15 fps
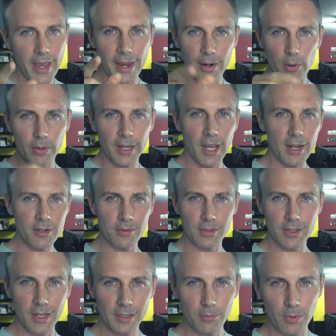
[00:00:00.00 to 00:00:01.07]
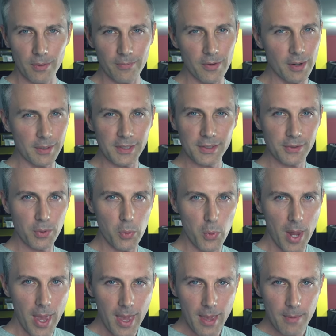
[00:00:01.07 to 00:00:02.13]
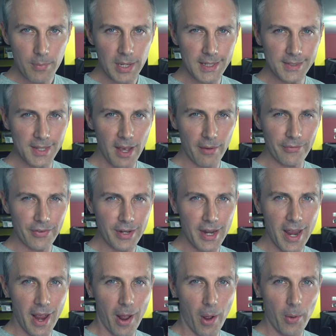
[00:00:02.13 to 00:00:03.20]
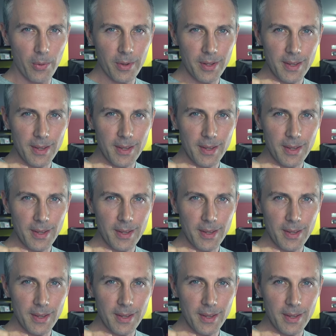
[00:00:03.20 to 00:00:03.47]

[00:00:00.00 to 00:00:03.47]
and I'll catch you in the next one very soon. Peace out for now.